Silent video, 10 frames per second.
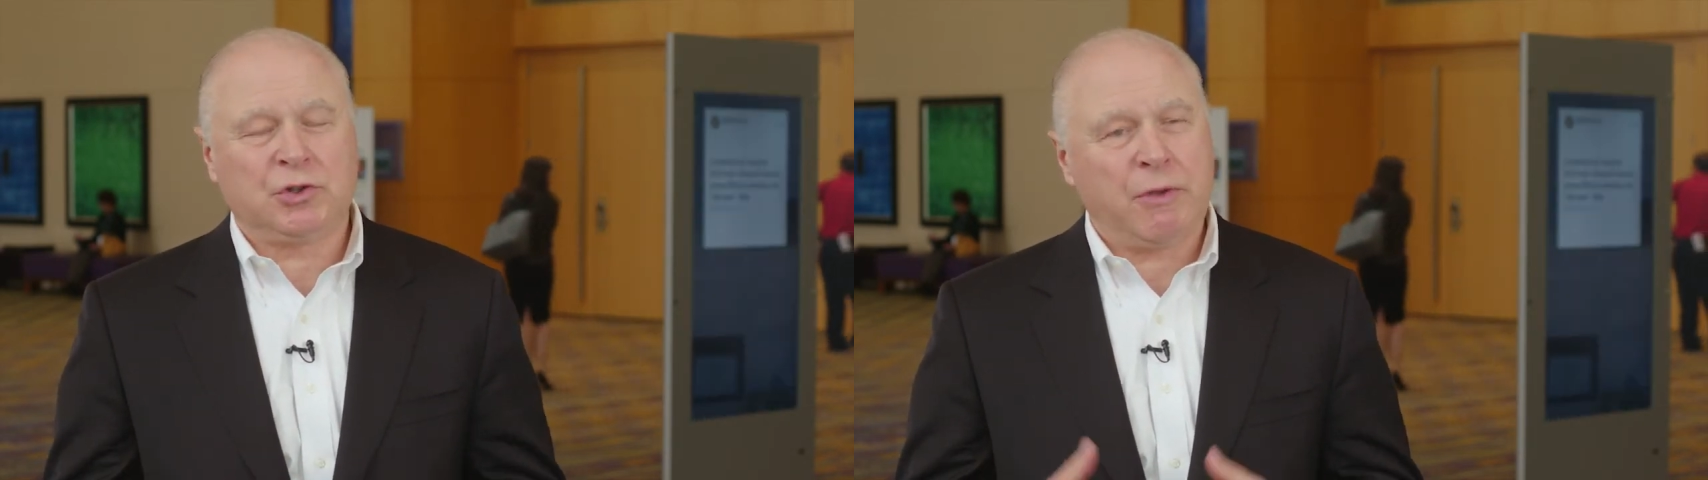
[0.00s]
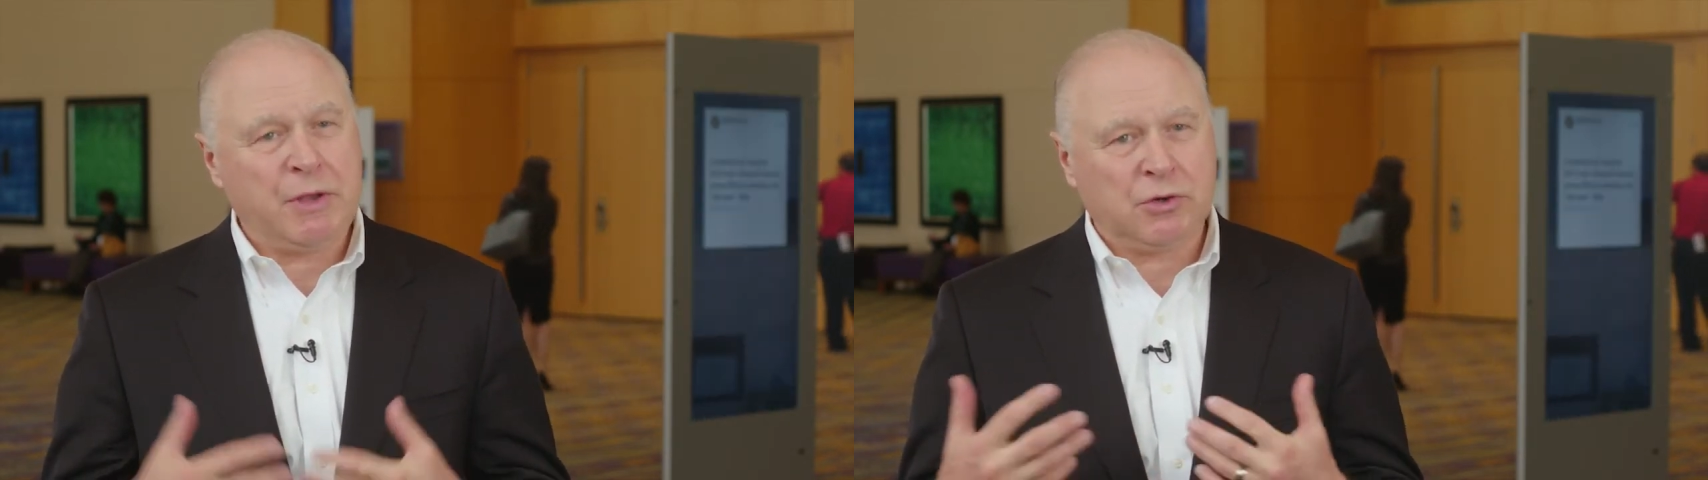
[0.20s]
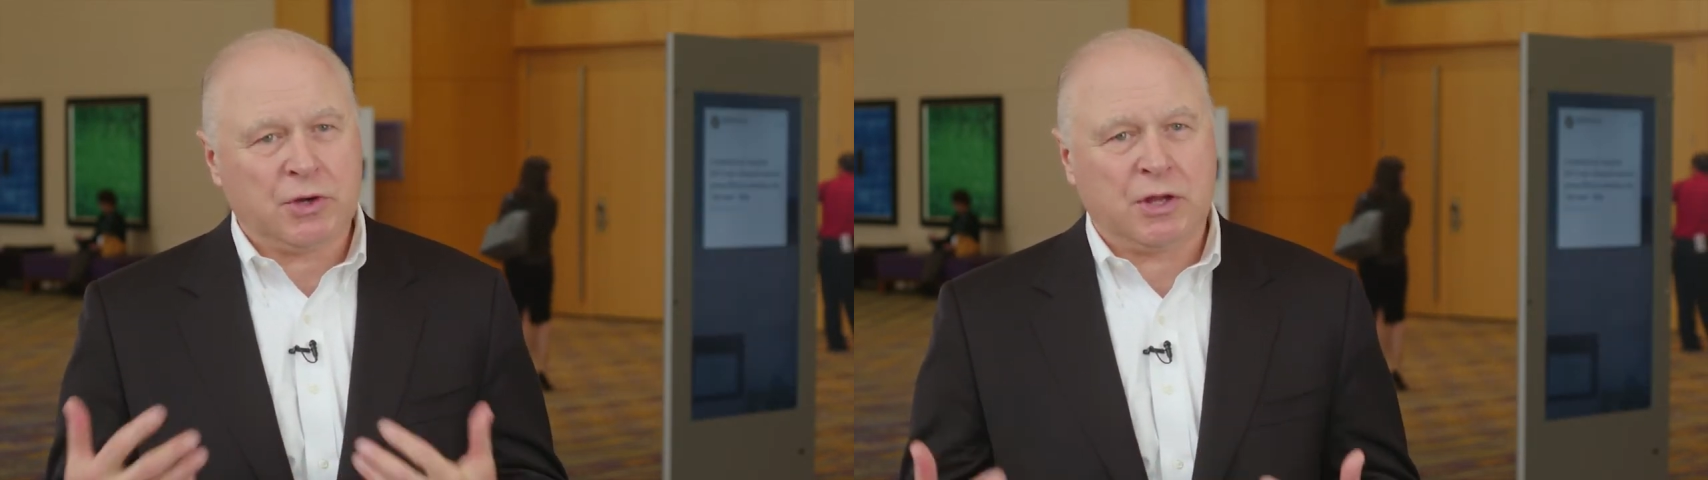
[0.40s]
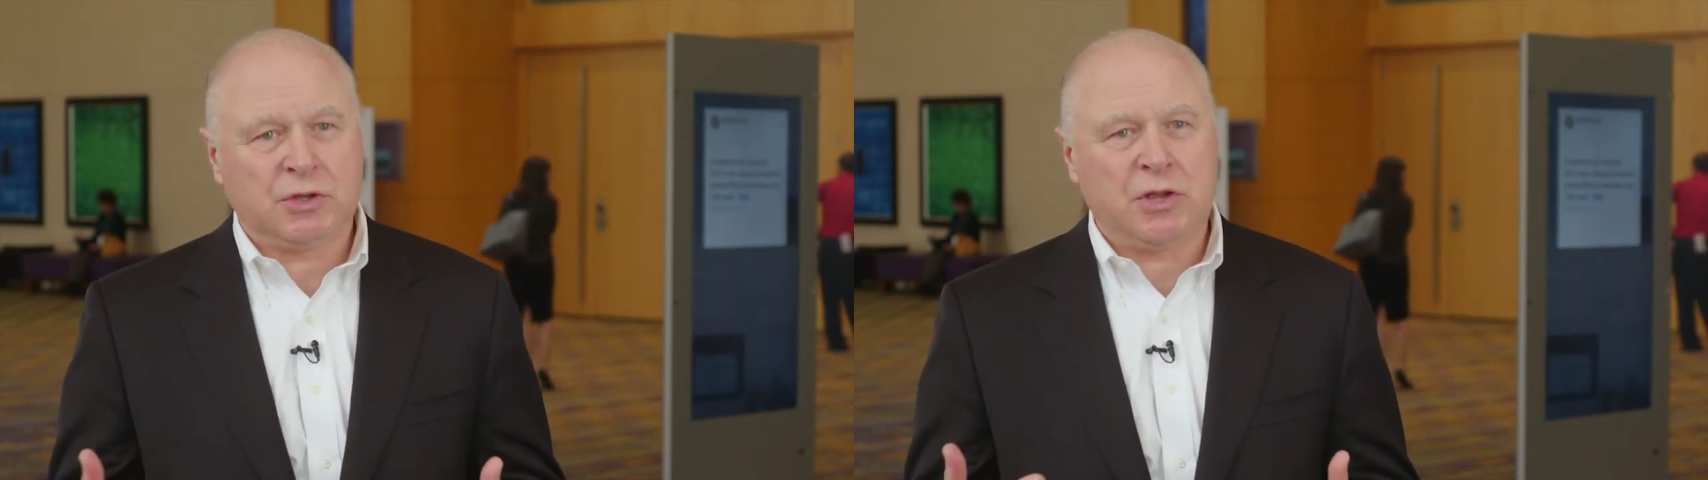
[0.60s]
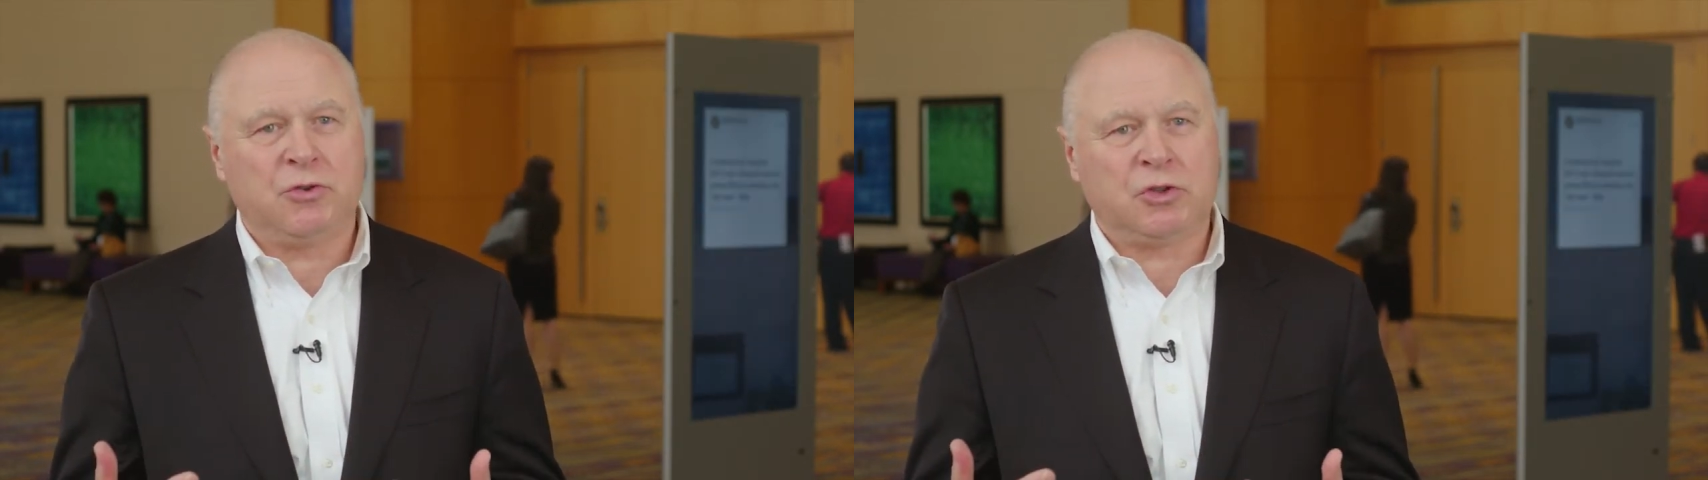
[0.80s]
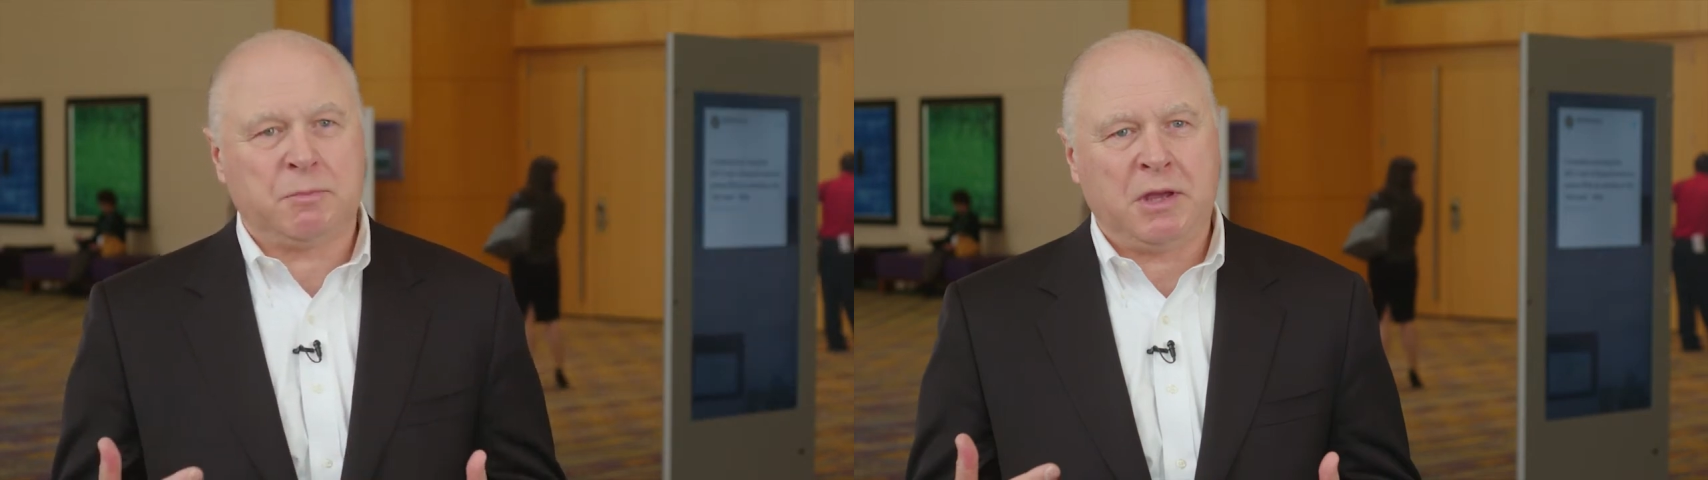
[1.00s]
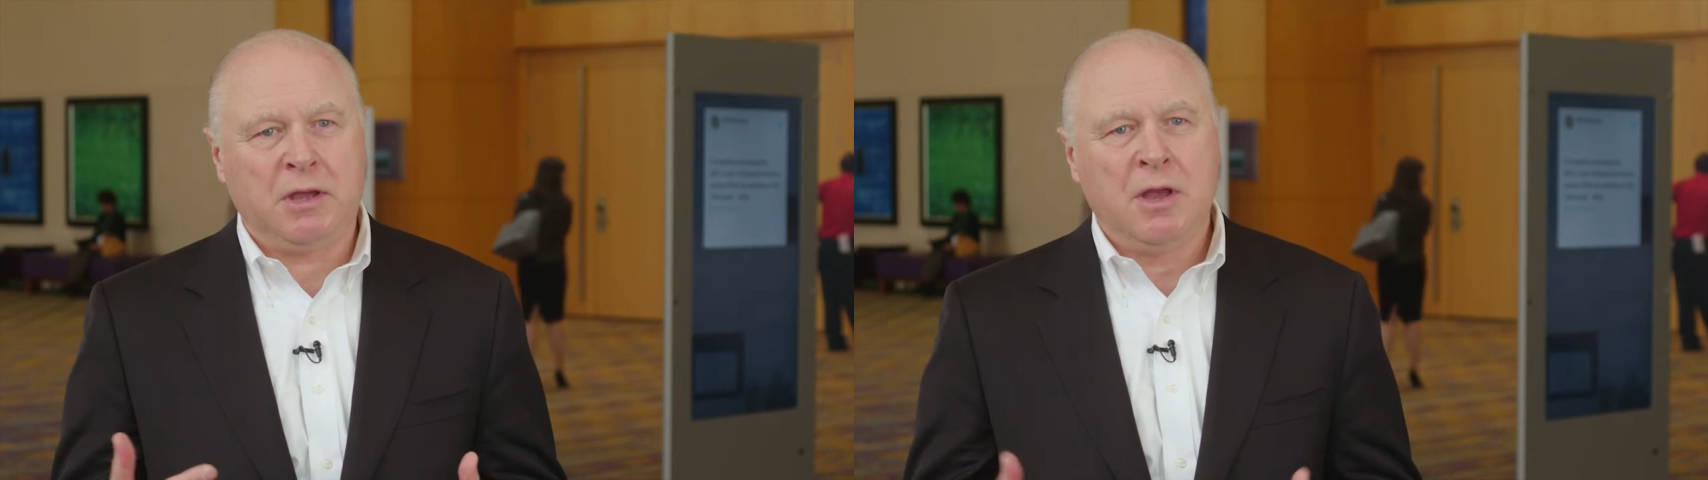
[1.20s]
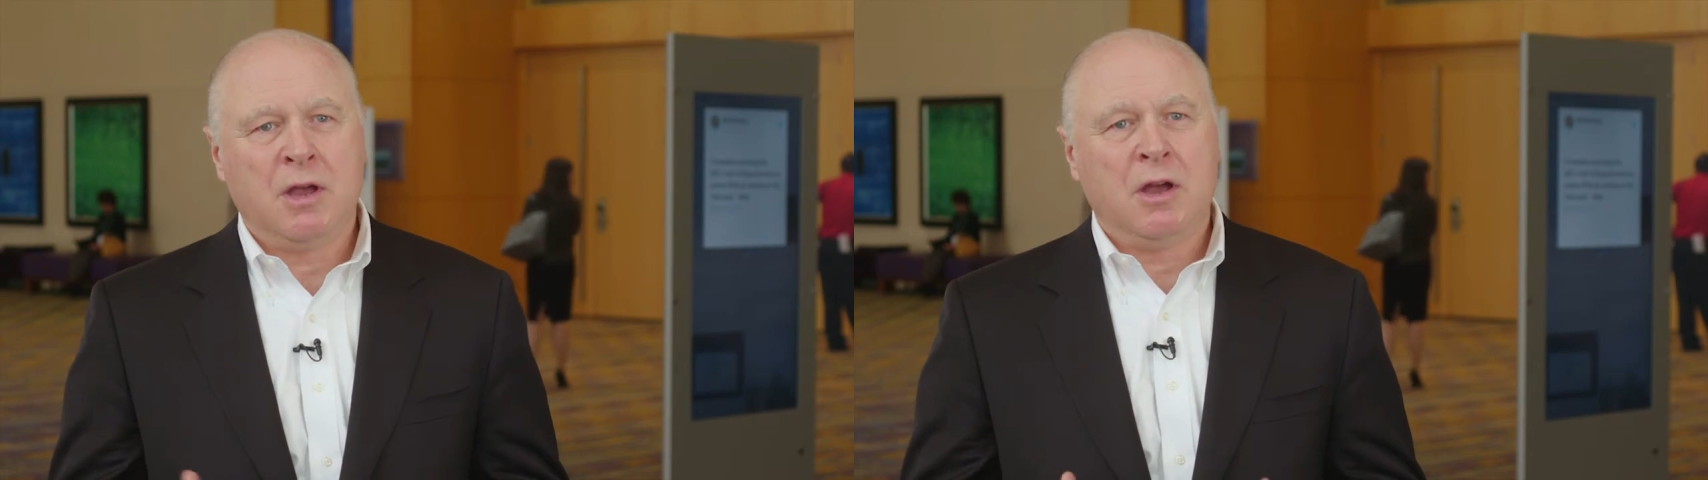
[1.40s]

So I think there continues to be